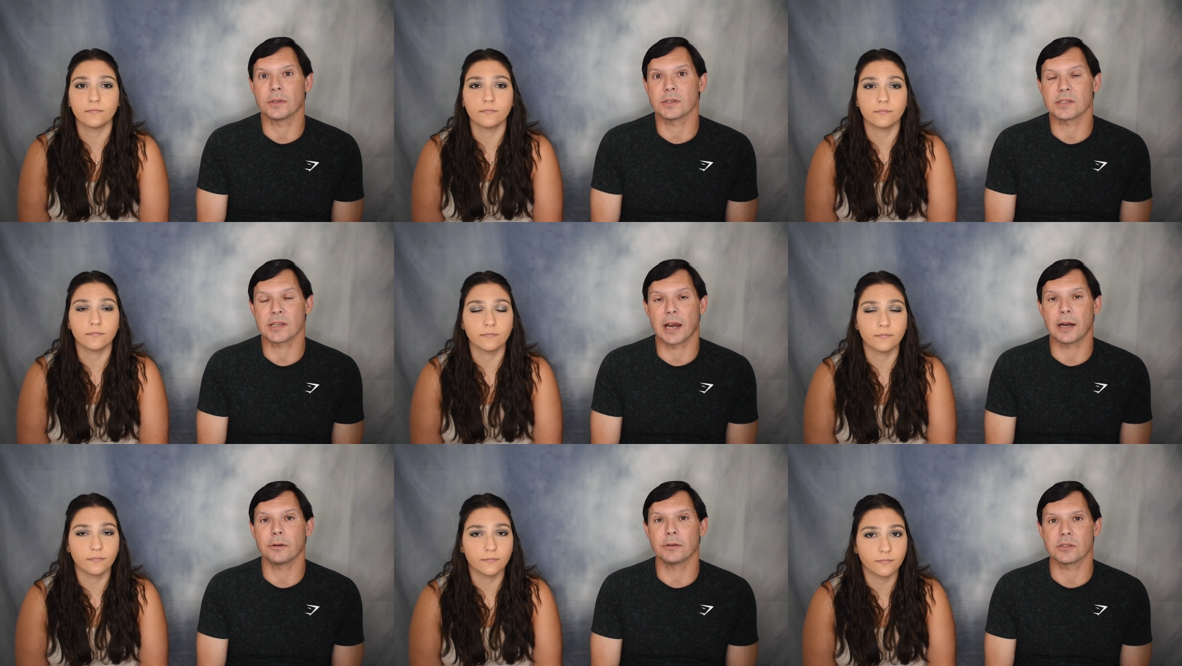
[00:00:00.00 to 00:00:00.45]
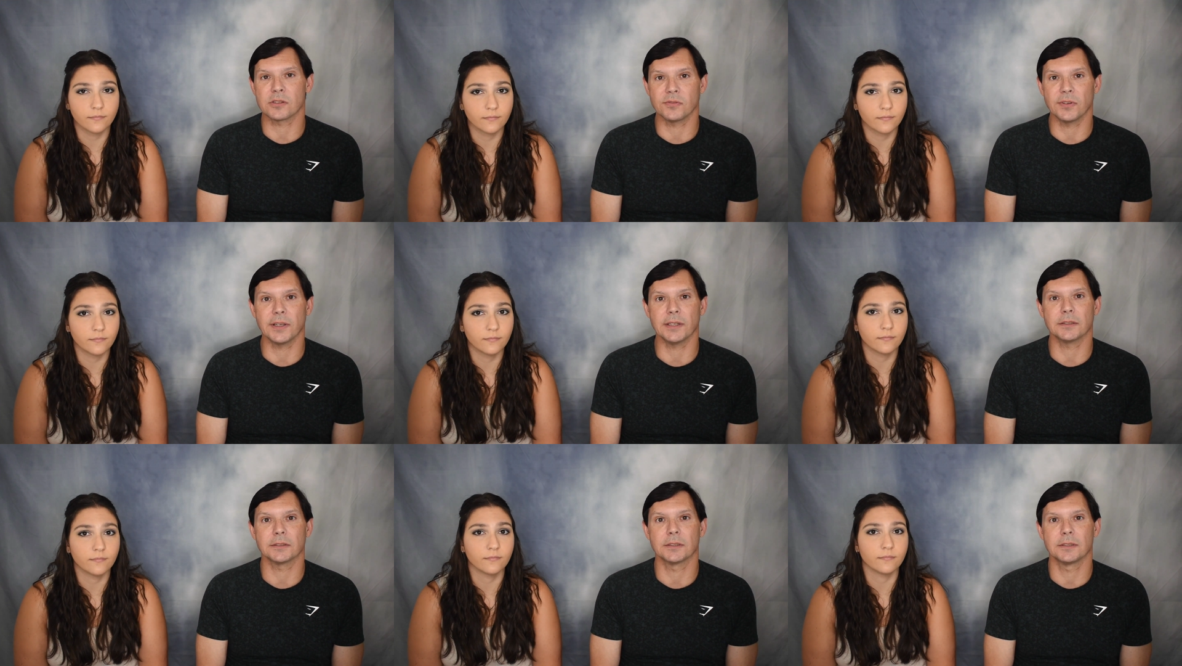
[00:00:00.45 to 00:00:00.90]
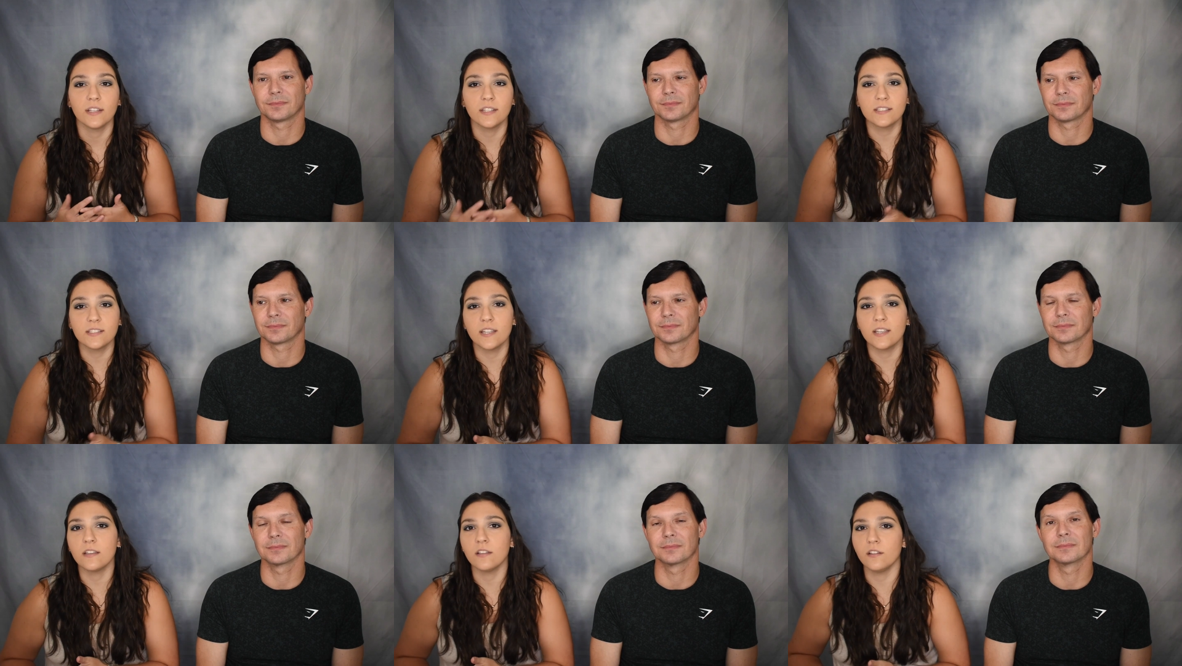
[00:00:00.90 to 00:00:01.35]
Speaker 1: the sirens failed.
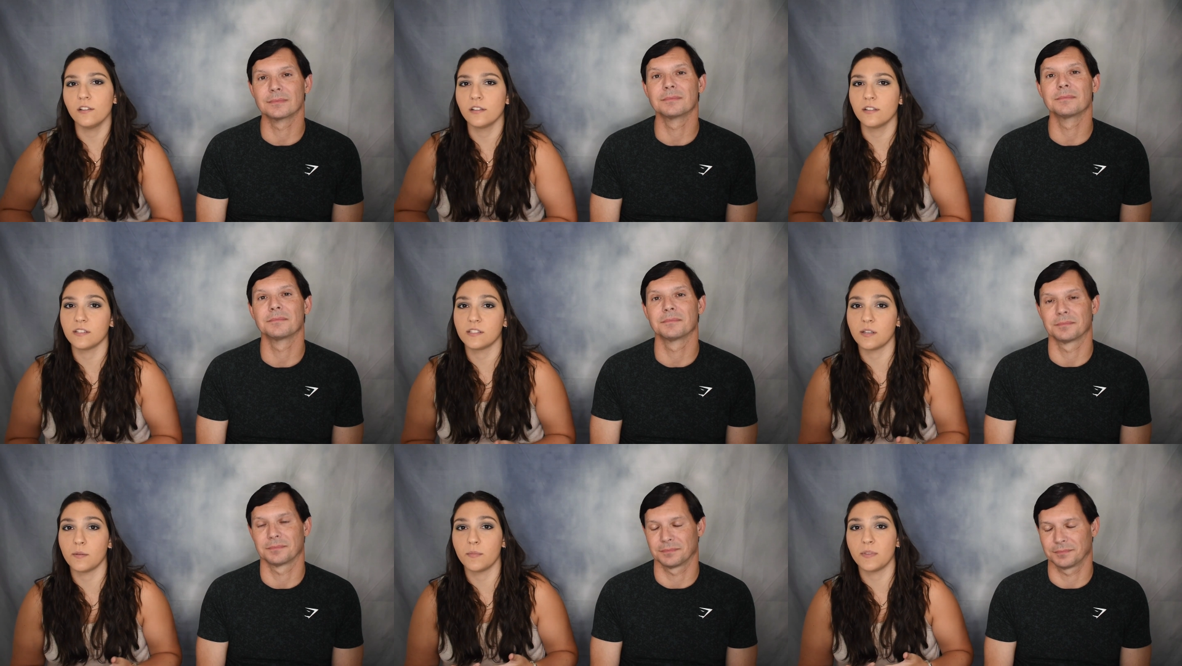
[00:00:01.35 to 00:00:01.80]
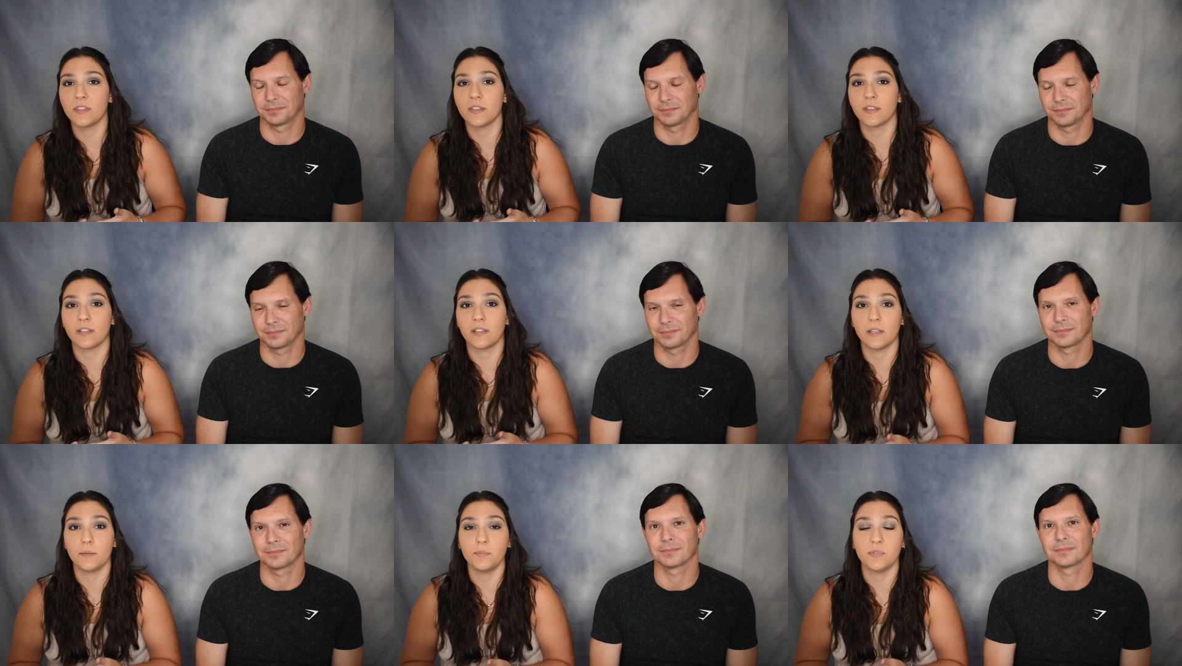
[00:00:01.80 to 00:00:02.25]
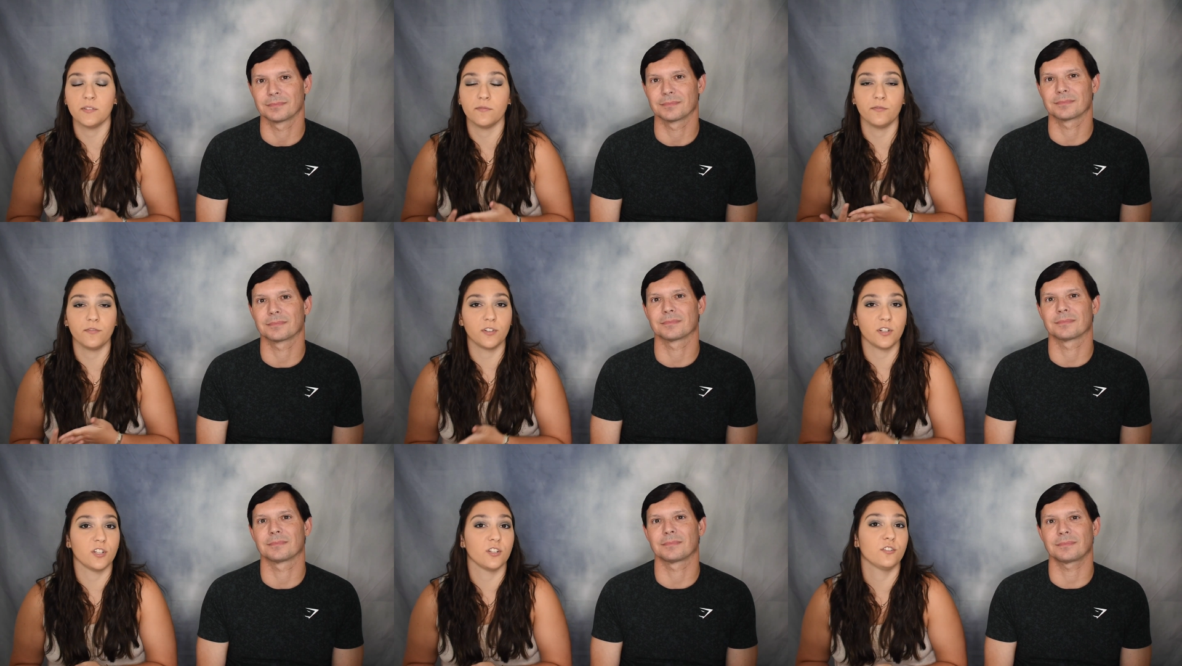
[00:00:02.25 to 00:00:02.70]
Let's take a look at some of the clips and
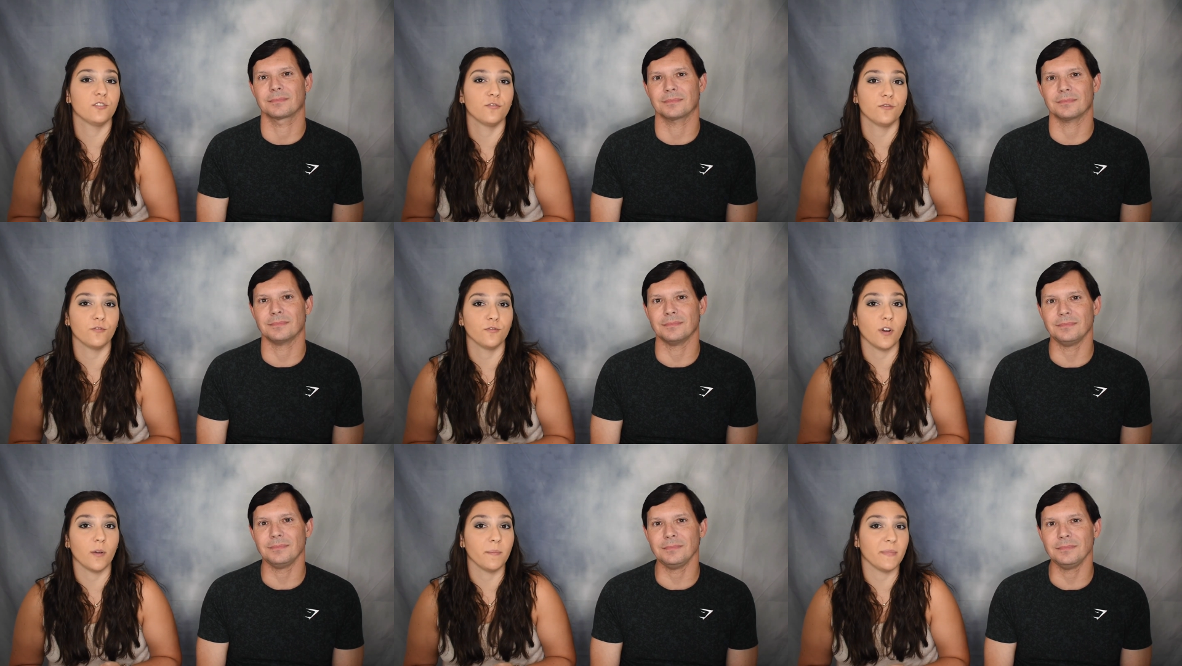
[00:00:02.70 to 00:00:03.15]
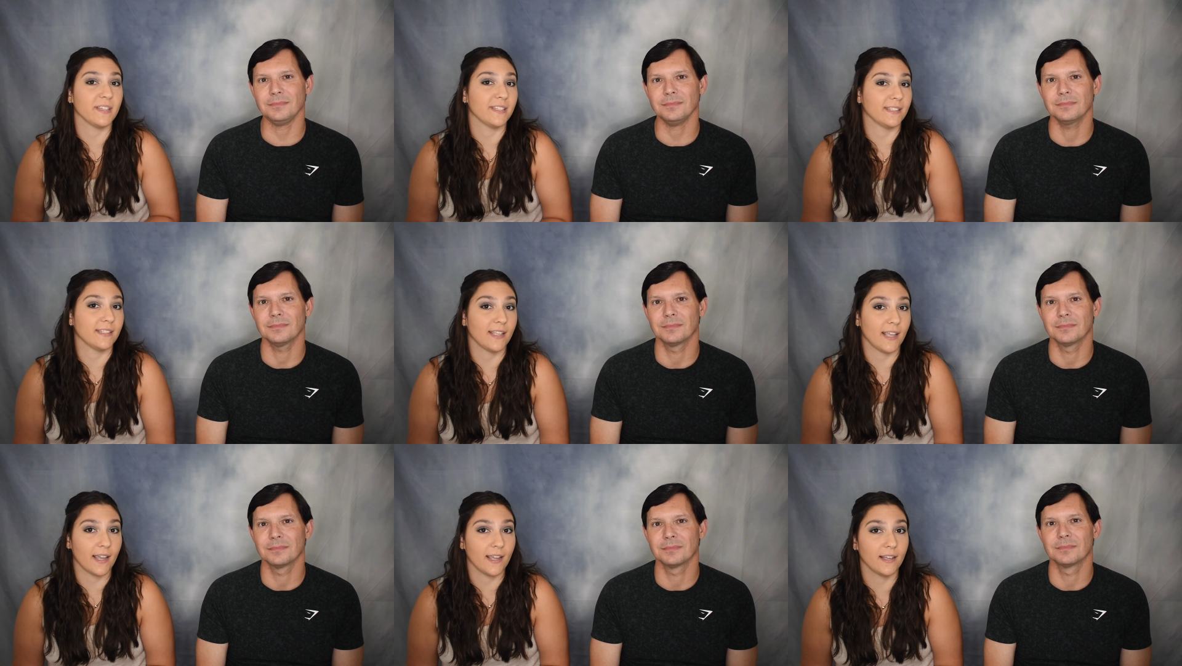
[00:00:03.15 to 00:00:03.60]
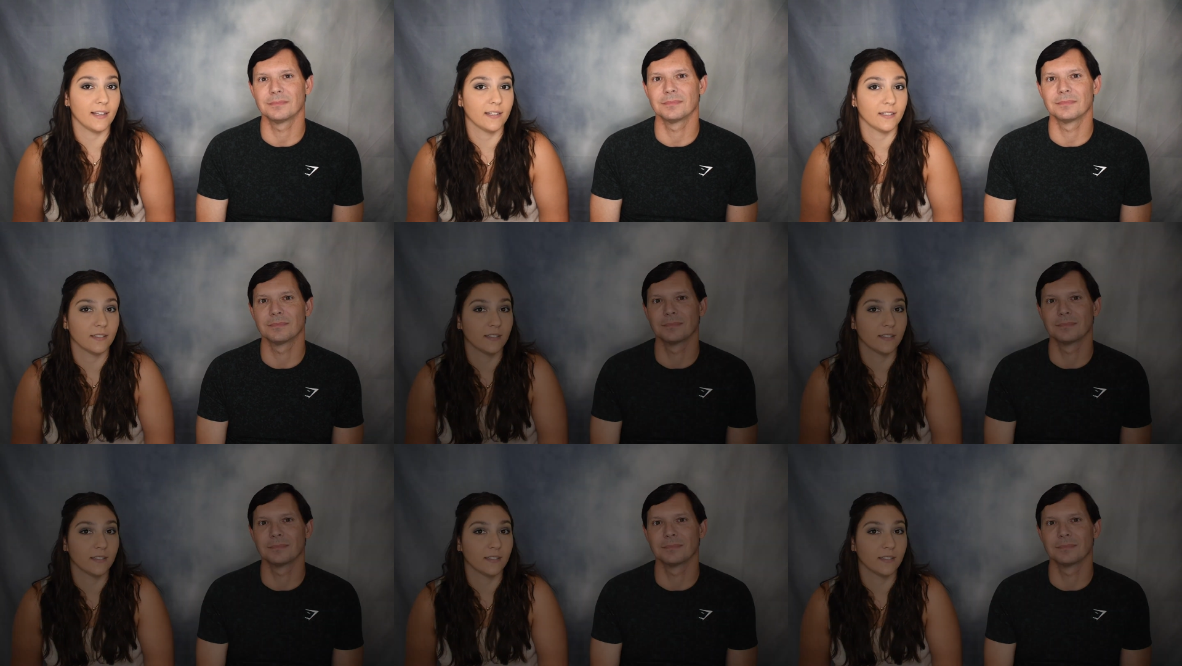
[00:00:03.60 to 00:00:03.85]
footage from this day.